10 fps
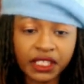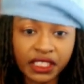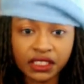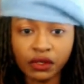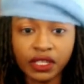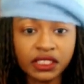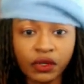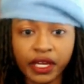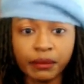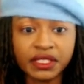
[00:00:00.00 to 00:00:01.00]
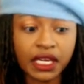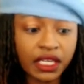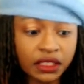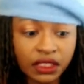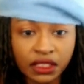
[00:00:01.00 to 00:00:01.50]
It's on Amazon.
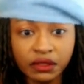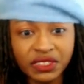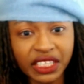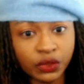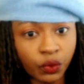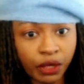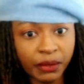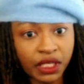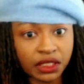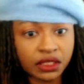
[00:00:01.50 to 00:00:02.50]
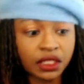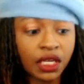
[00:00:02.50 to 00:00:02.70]
It was like $20.